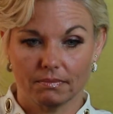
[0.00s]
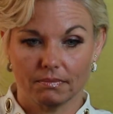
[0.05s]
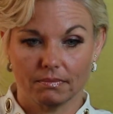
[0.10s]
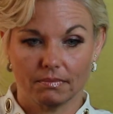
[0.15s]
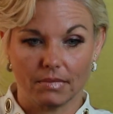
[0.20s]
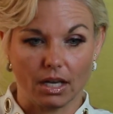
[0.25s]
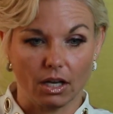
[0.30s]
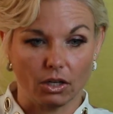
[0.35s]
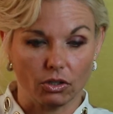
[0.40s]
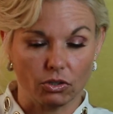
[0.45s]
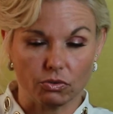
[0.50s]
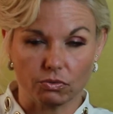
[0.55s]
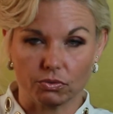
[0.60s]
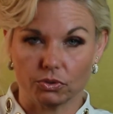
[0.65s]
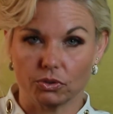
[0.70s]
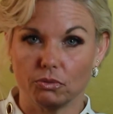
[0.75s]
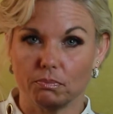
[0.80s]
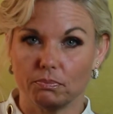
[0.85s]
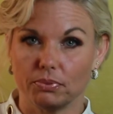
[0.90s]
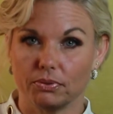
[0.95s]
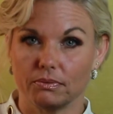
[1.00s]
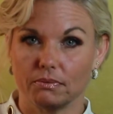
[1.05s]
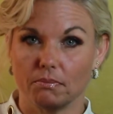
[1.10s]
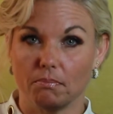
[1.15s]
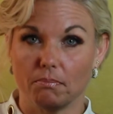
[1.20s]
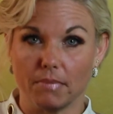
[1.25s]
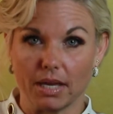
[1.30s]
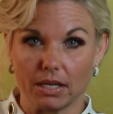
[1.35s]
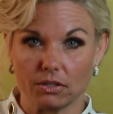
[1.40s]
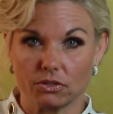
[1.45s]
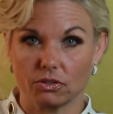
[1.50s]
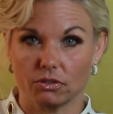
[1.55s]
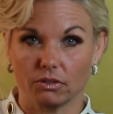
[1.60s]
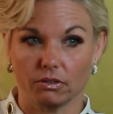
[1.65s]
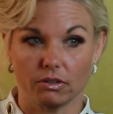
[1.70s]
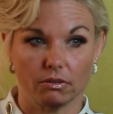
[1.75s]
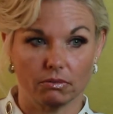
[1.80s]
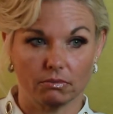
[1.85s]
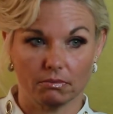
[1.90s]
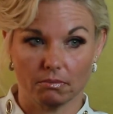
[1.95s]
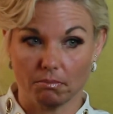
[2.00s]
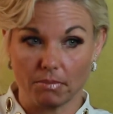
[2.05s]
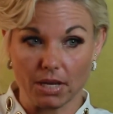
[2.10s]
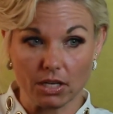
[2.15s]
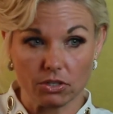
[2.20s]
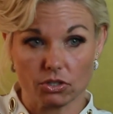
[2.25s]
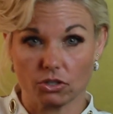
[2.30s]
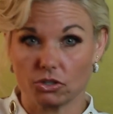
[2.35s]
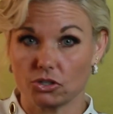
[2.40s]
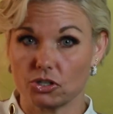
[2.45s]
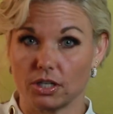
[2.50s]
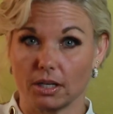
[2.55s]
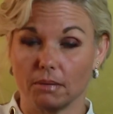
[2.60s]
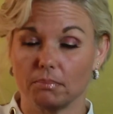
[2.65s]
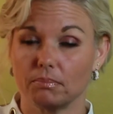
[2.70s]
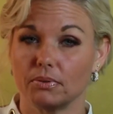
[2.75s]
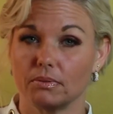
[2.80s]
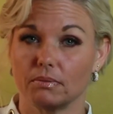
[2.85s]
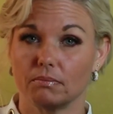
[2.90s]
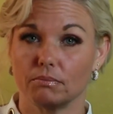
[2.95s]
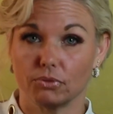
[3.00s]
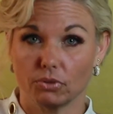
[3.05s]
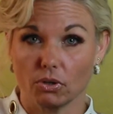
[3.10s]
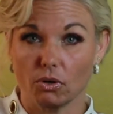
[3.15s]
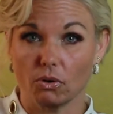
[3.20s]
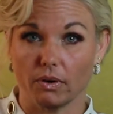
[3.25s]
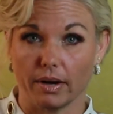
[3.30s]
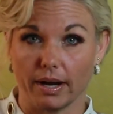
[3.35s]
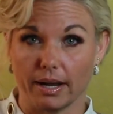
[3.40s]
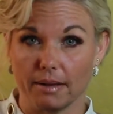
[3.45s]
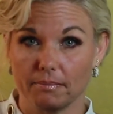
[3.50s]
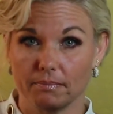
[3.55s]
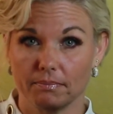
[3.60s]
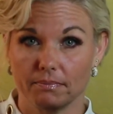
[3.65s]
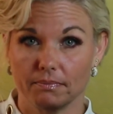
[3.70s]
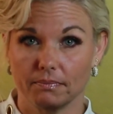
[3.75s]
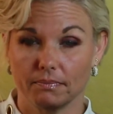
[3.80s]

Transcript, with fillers: a group mentor mentorship program